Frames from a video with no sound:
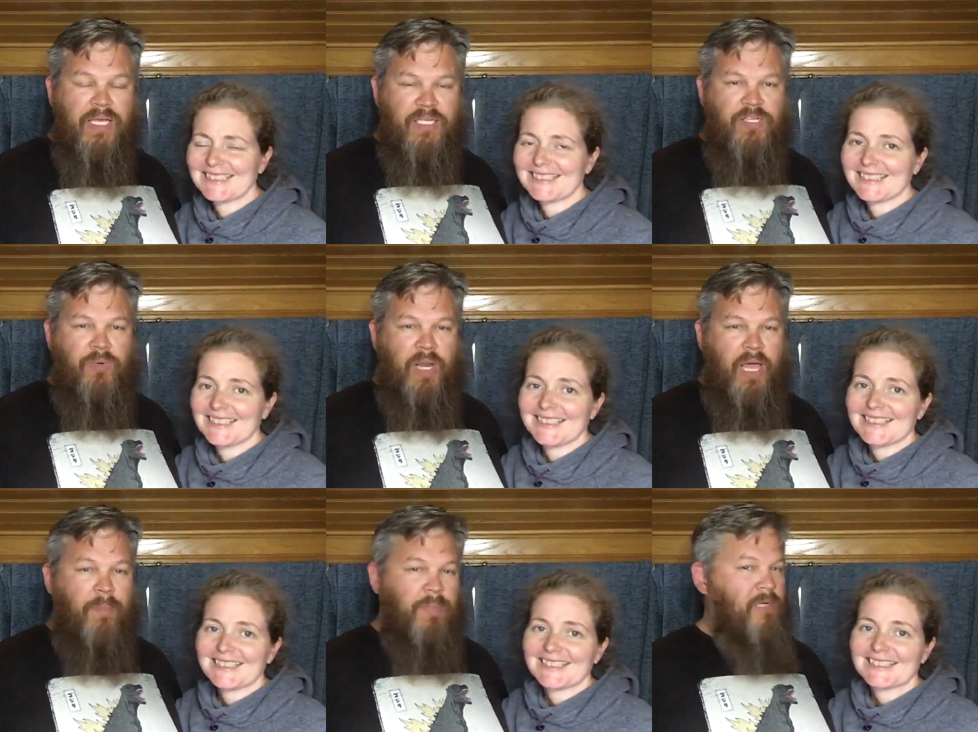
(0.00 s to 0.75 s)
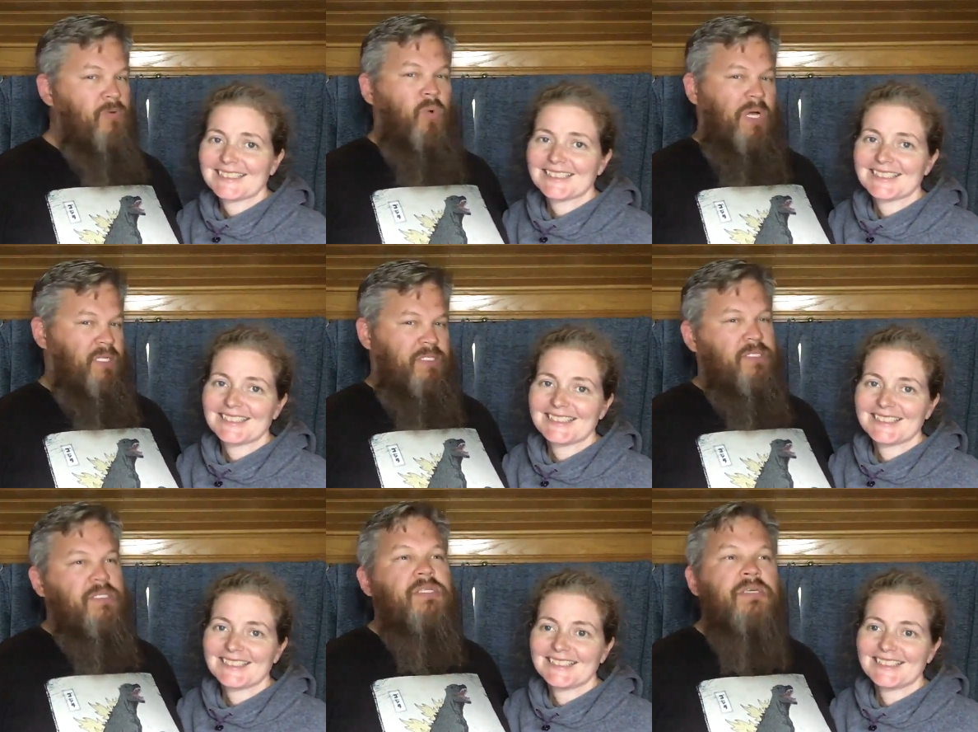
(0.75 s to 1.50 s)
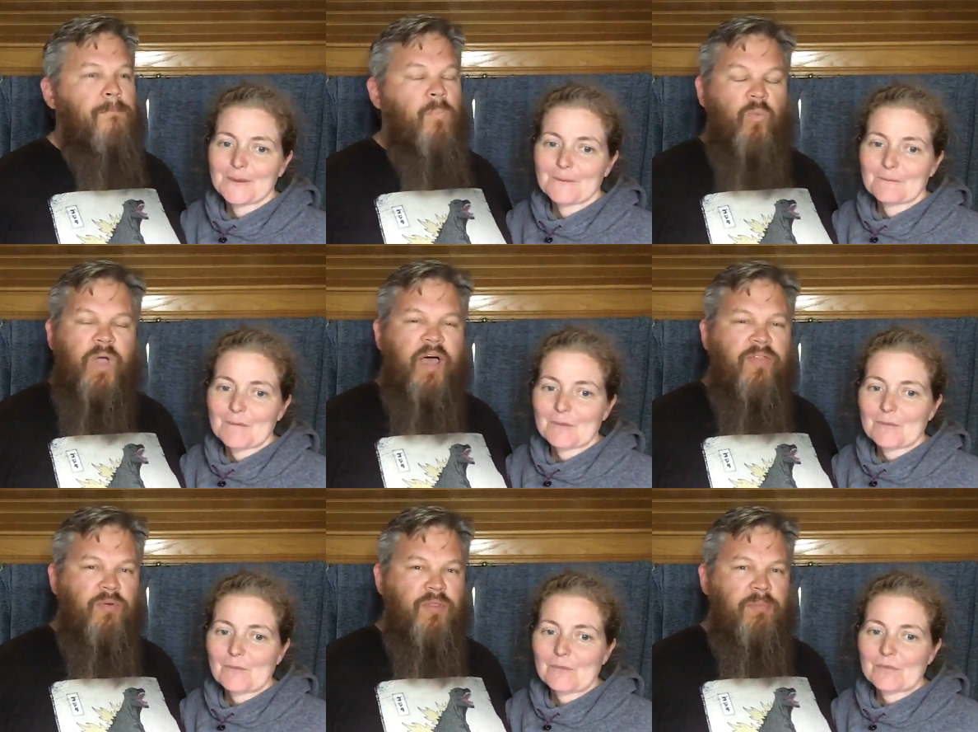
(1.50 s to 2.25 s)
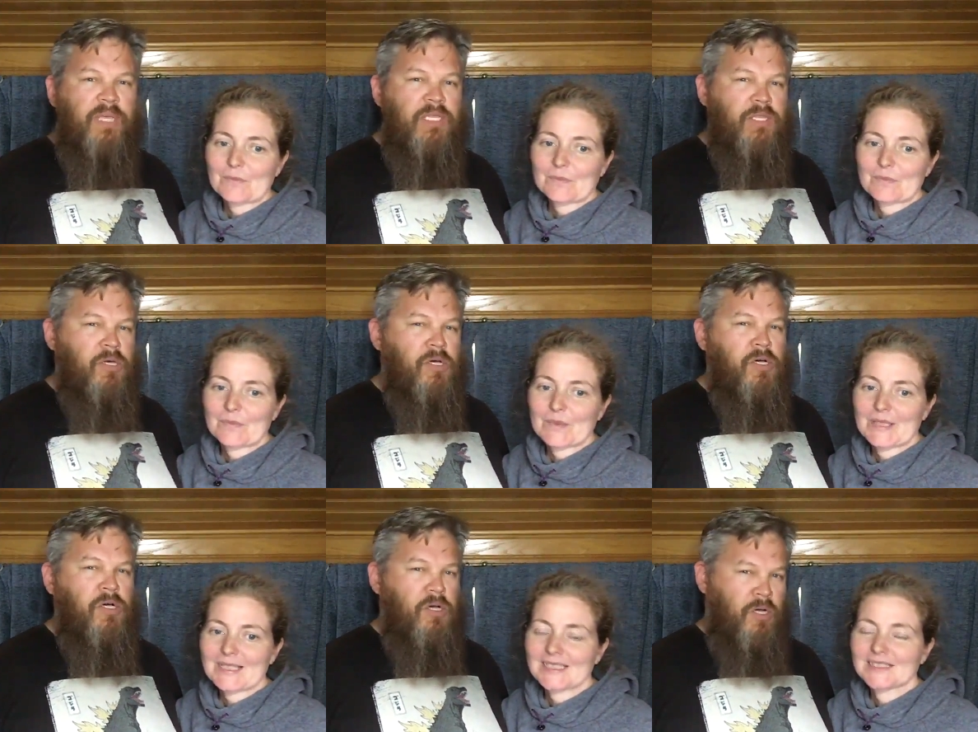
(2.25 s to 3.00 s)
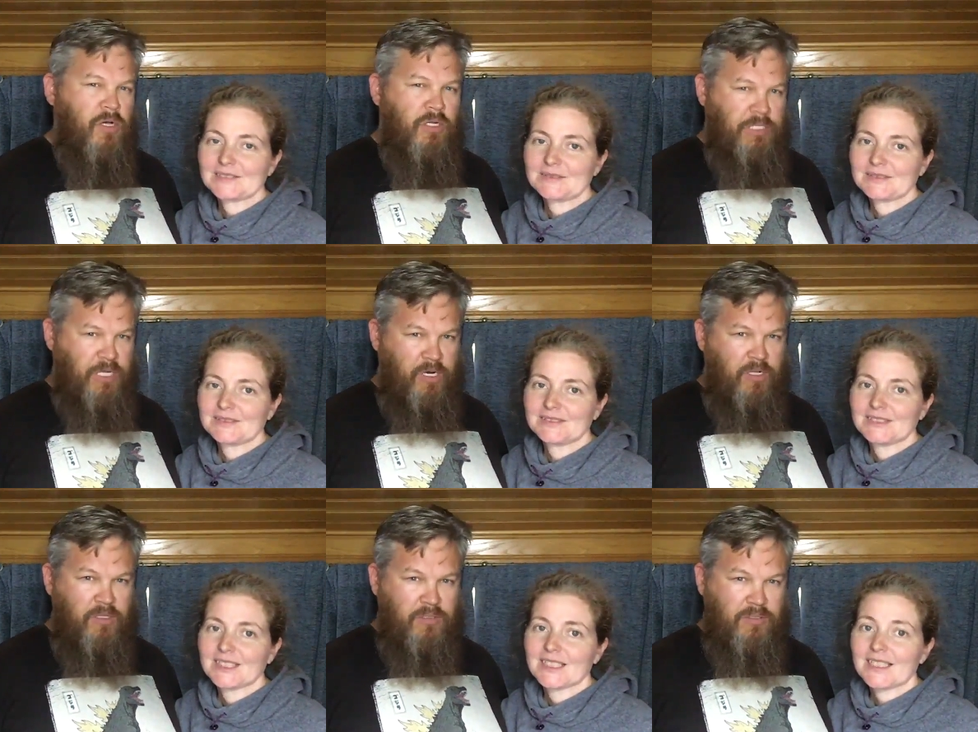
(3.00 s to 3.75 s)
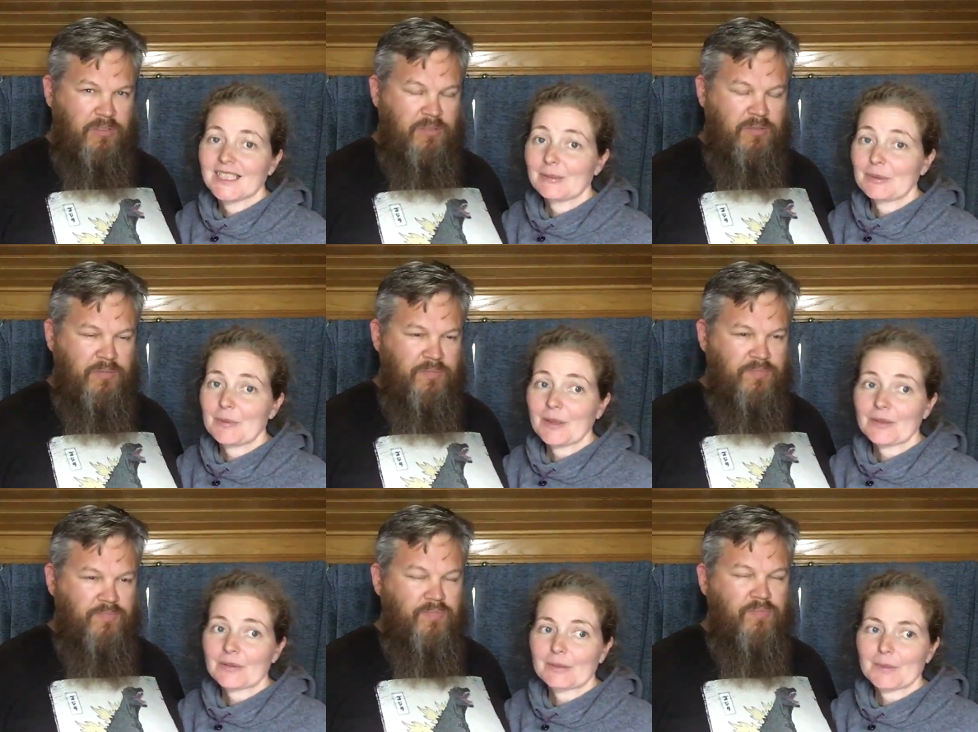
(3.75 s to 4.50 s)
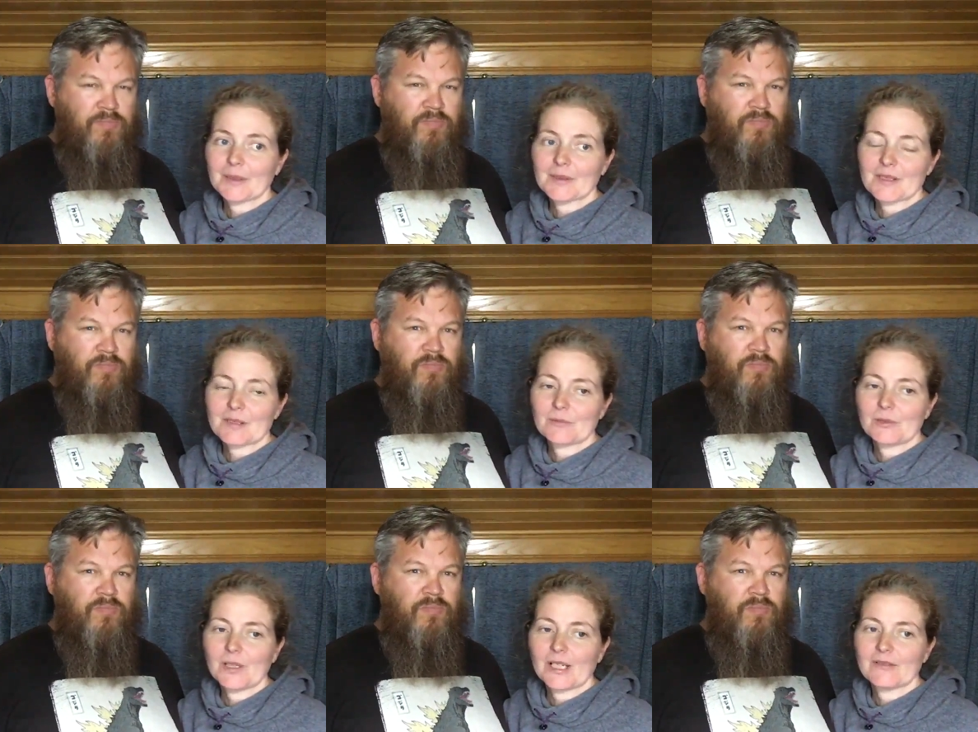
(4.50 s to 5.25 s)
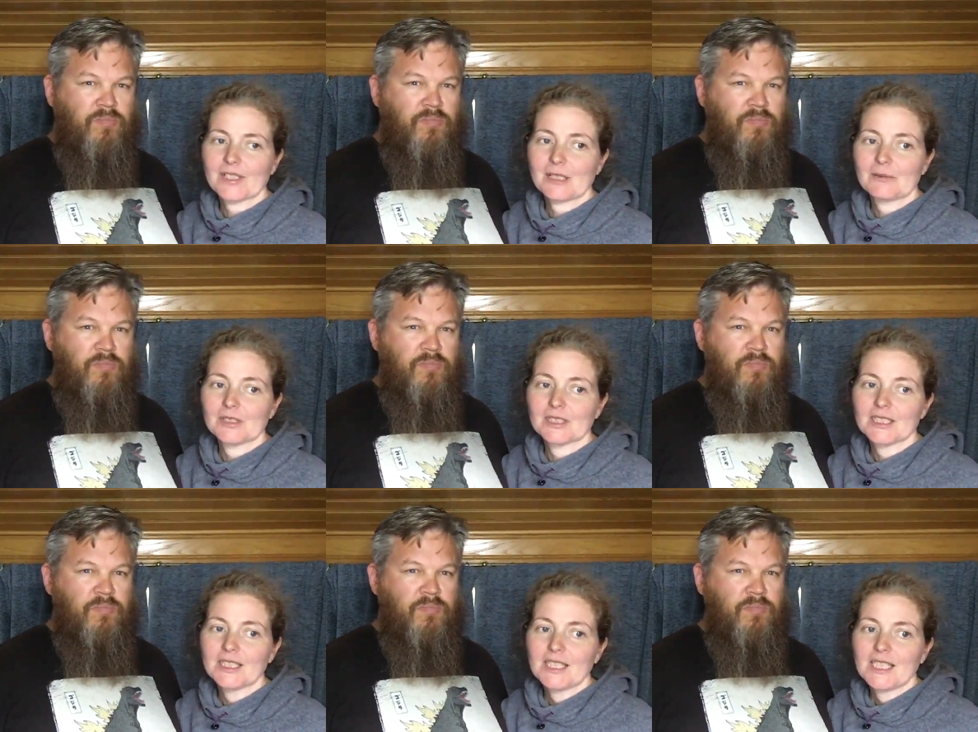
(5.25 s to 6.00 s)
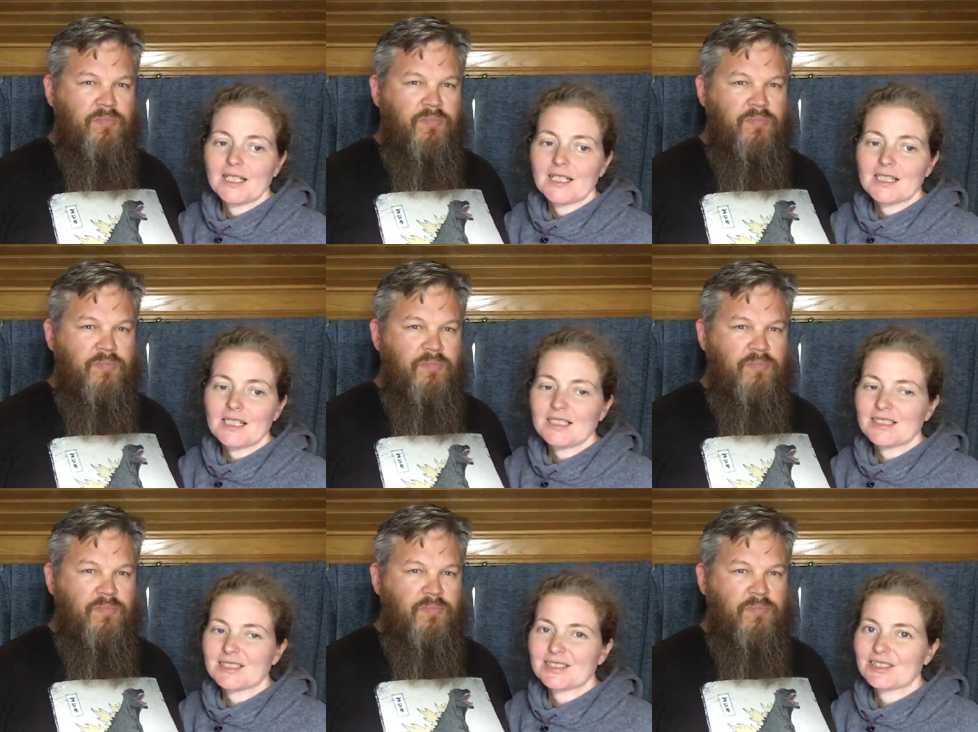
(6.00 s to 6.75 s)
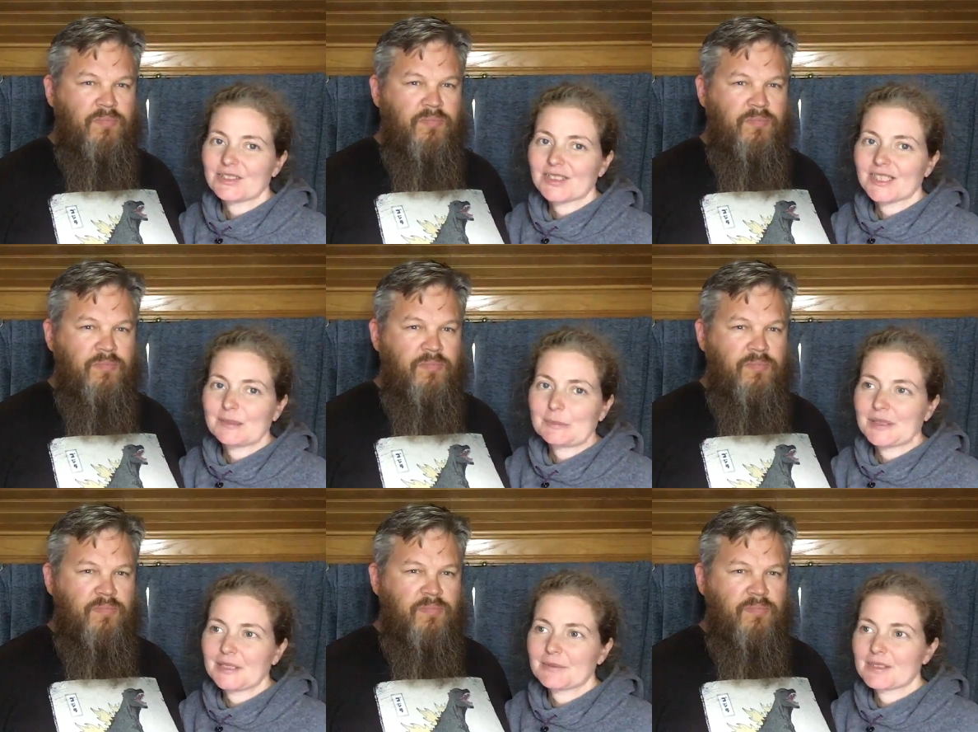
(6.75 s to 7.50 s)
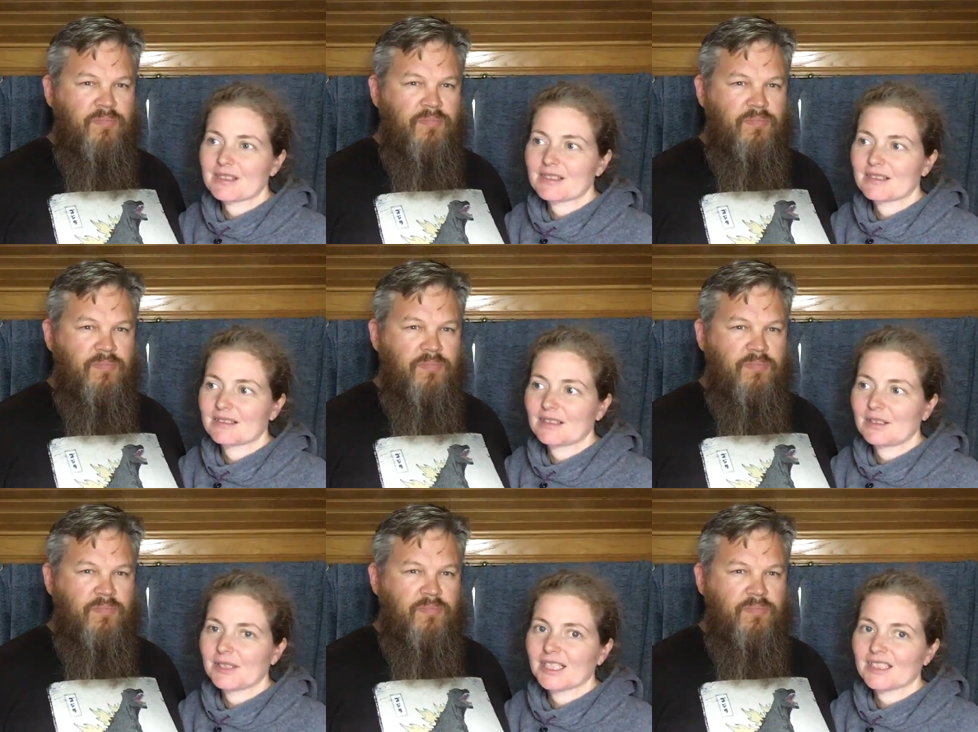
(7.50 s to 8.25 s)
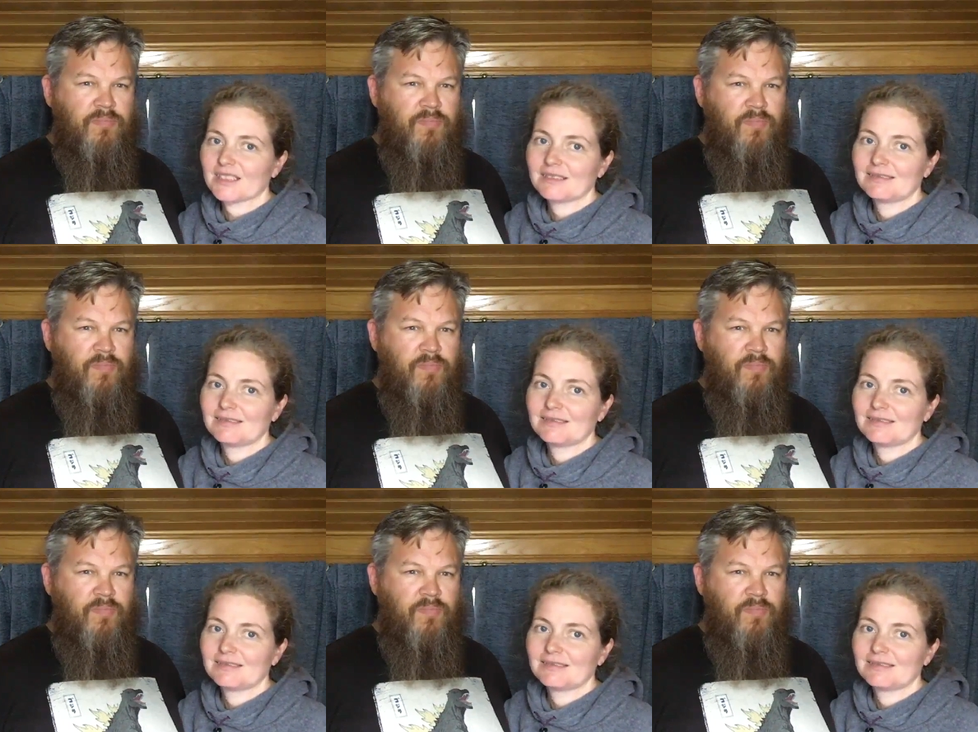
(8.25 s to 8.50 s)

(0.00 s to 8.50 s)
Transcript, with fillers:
Speaker 1: So what happened was we got through the big long tunnel.
Speaker 2: Yeah, we were both on the boat. I didn't walk over that one. I didn't enjoy it, but it was
Speaker 1: okay.